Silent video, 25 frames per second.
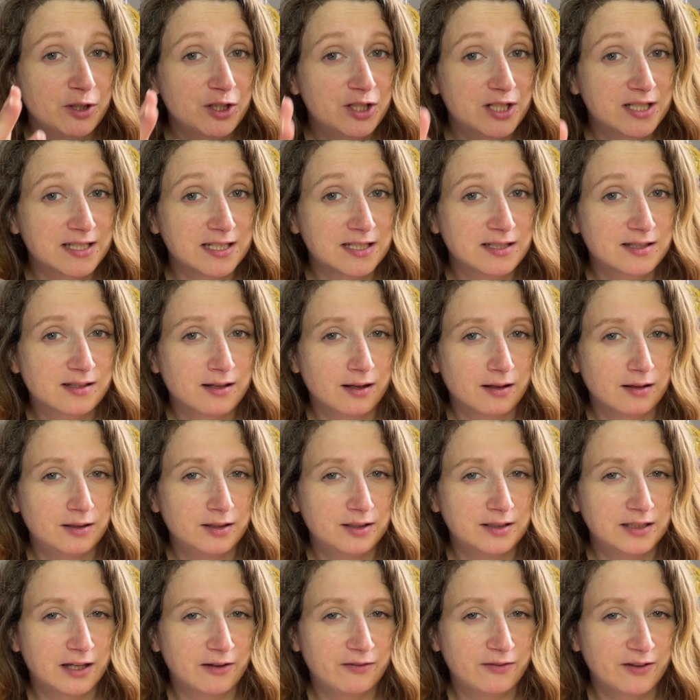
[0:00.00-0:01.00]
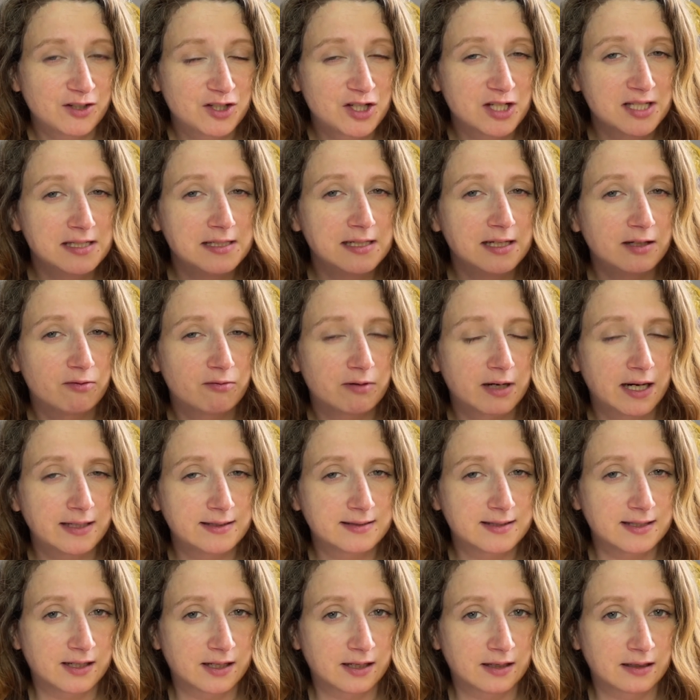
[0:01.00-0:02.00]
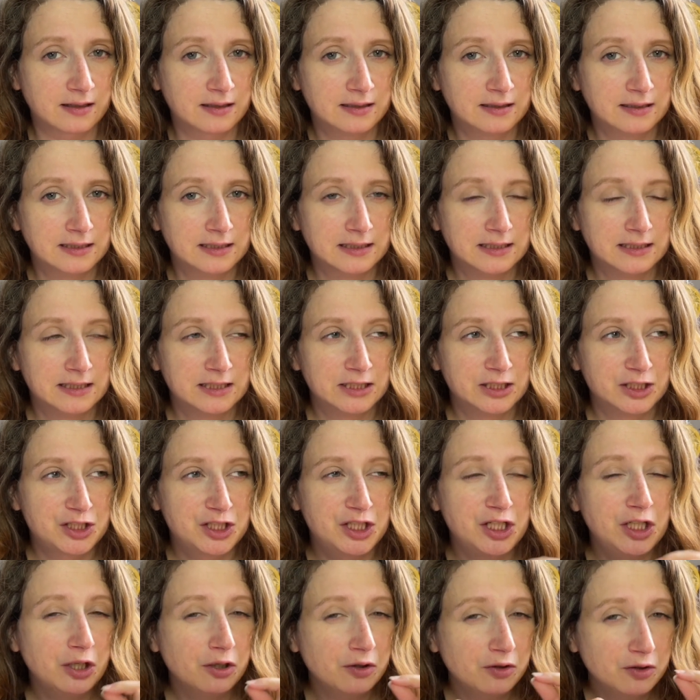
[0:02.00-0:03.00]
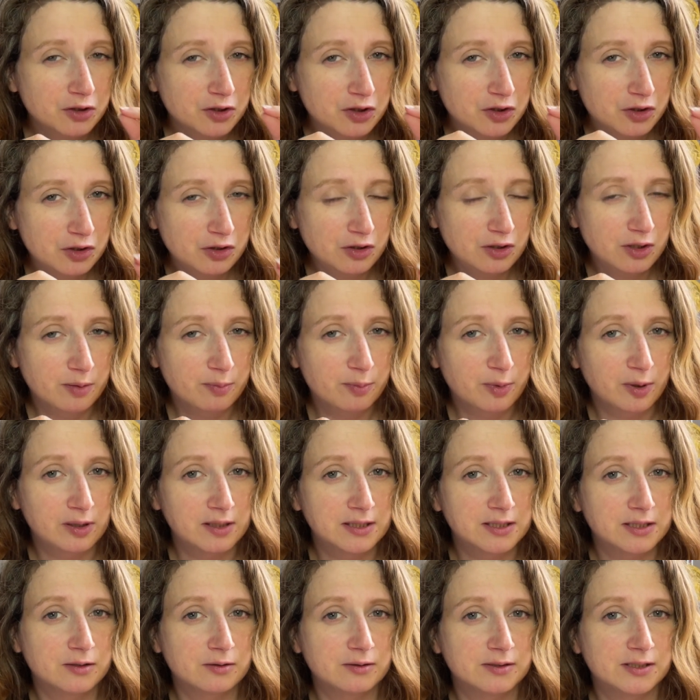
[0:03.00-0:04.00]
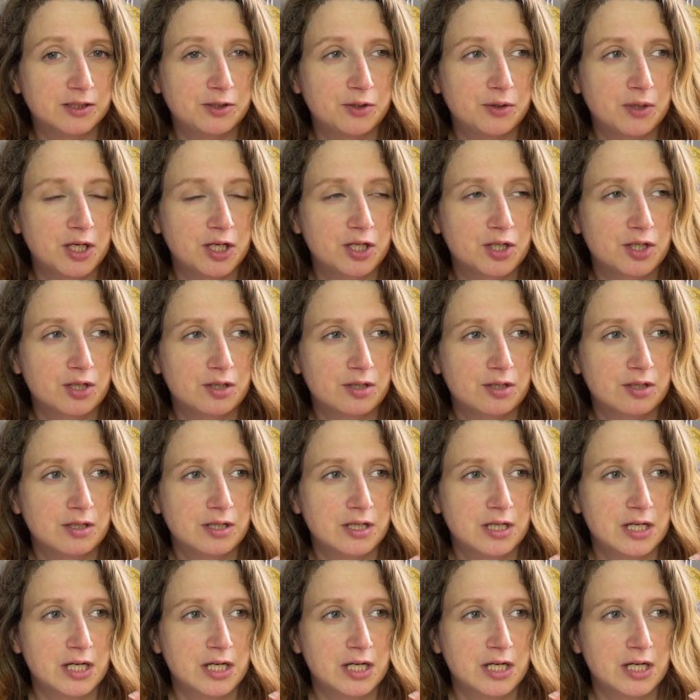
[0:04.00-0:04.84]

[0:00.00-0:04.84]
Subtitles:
she's in Scotland, I think she's still rising. She understood the political situation.